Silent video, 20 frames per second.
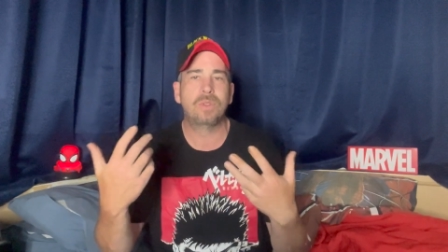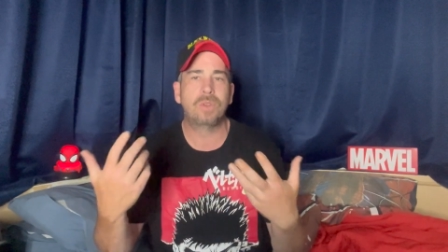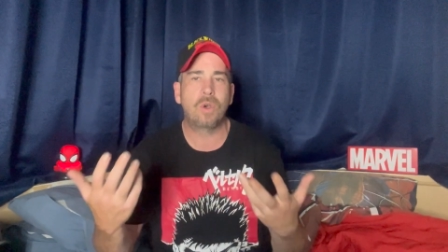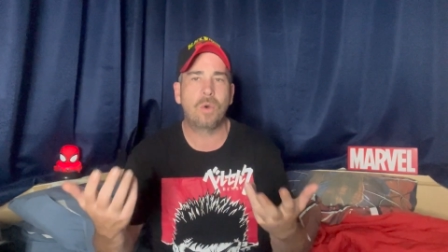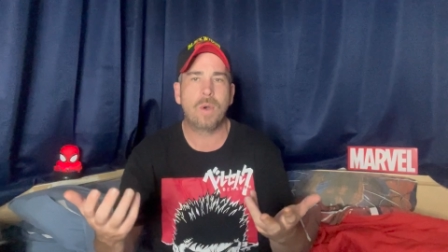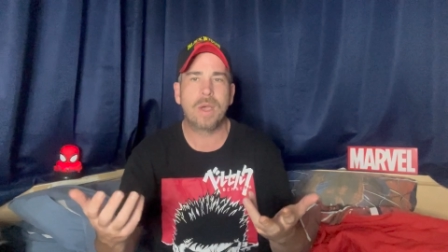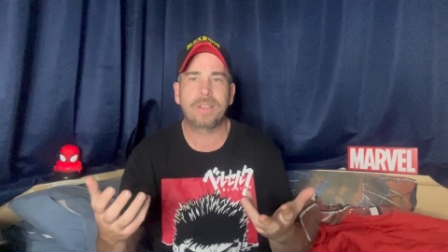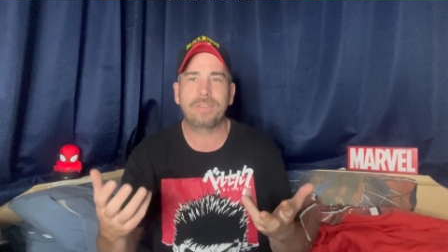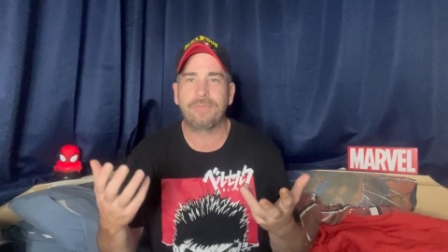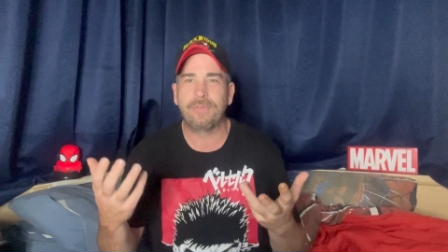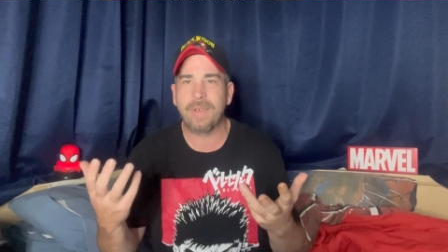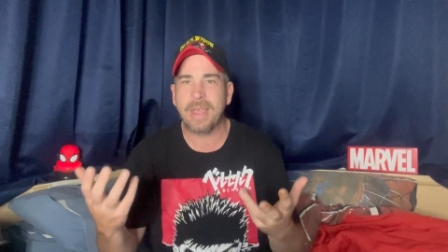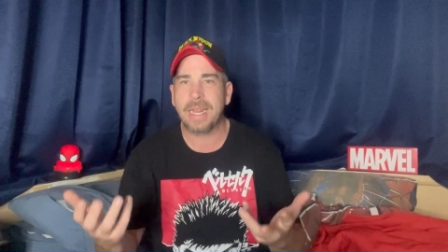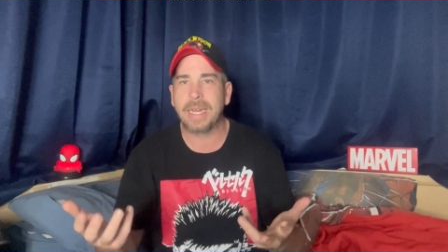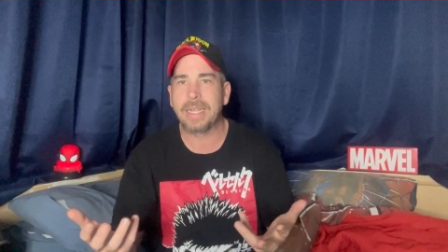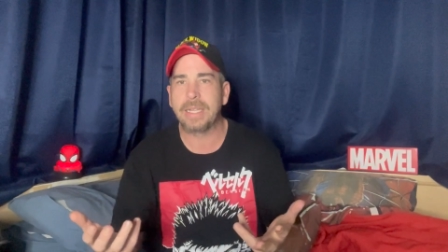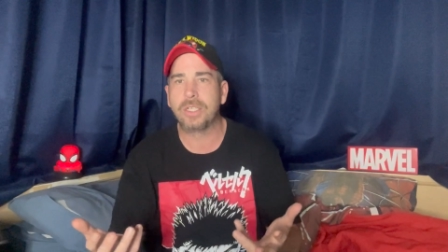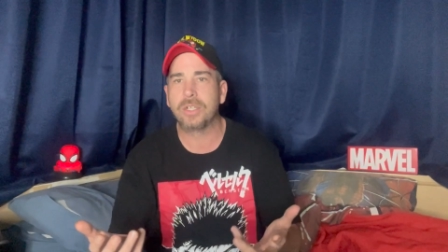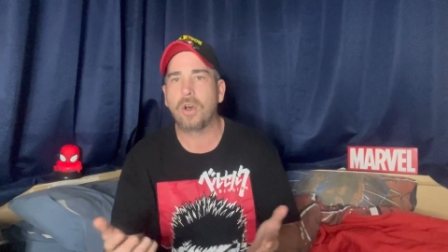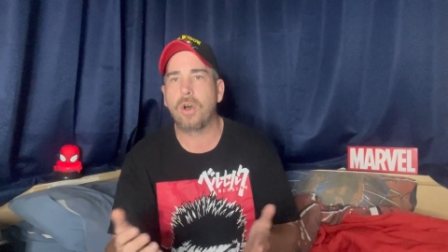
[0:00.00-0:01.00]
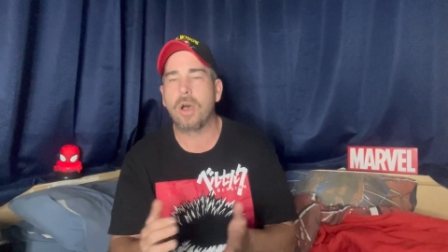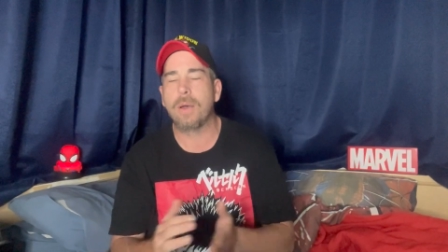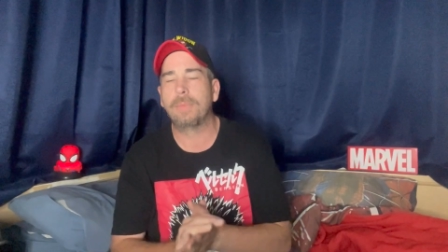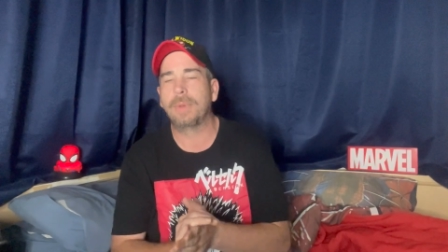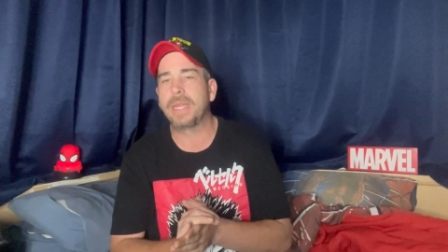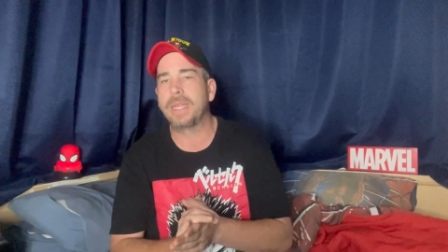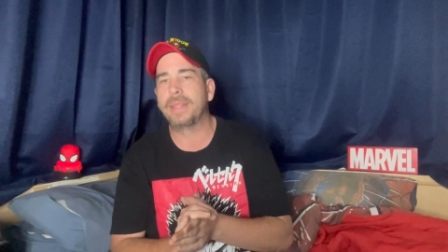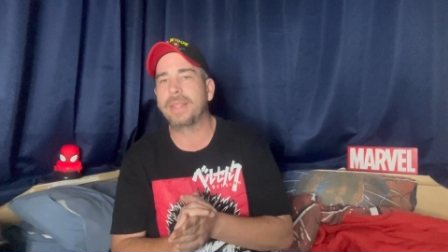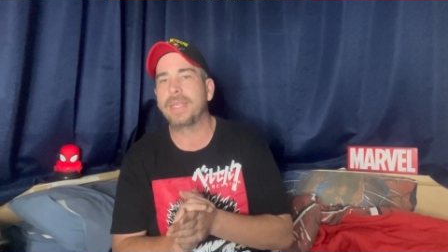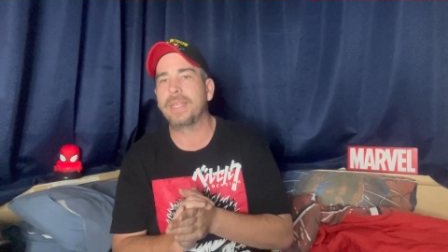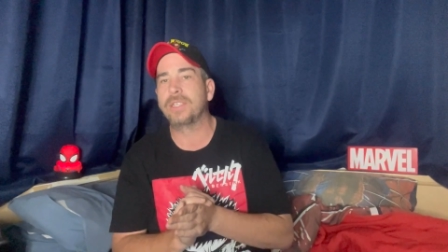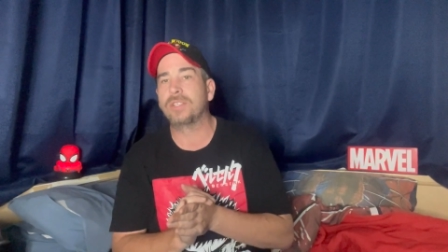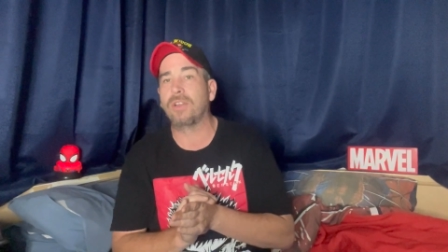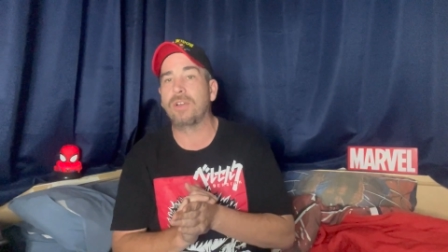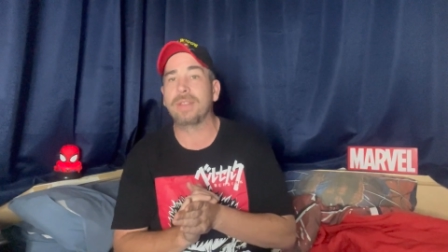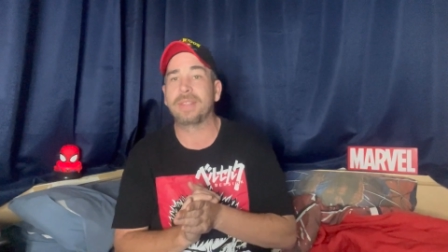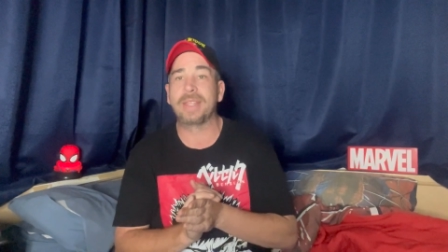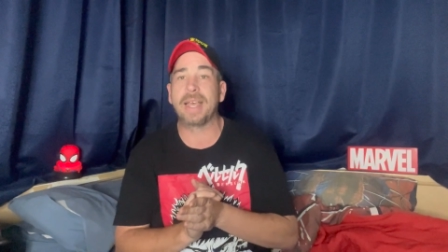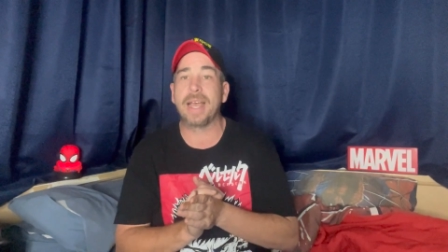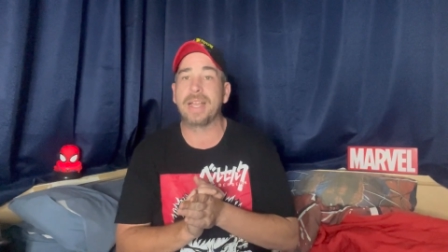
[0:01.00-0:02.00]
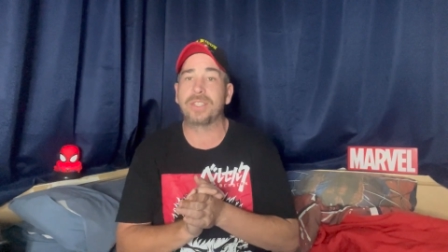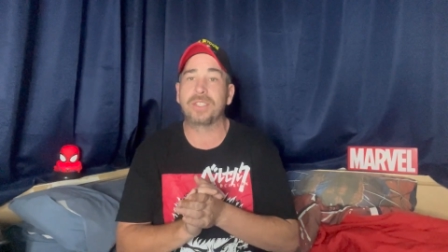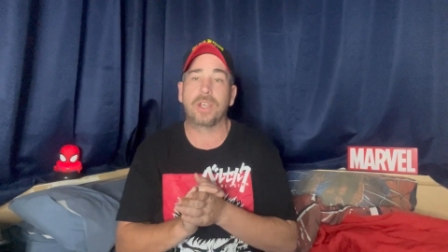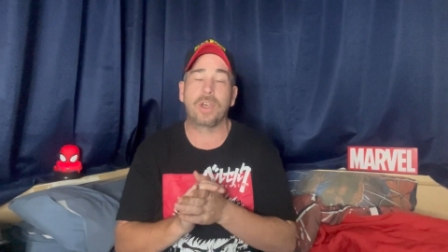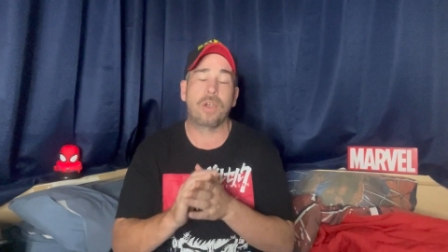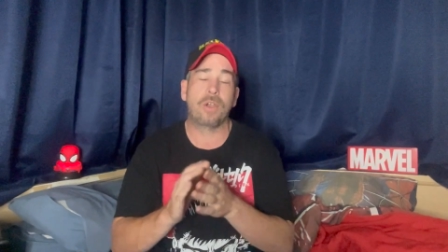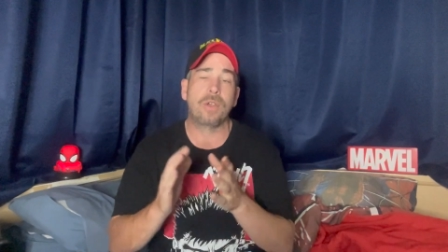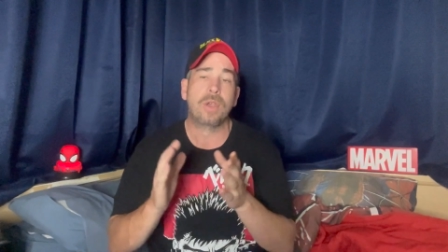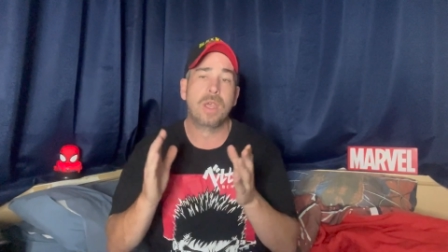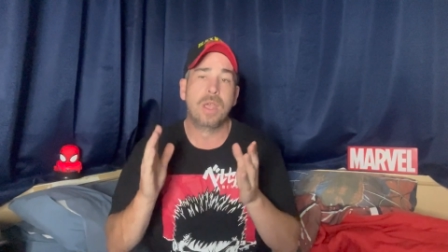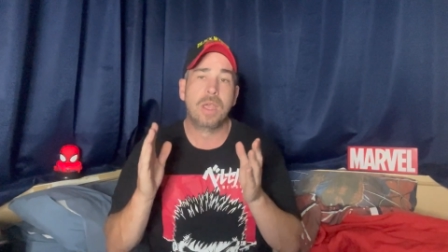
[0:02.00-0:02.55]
always fairly timely and things like that. So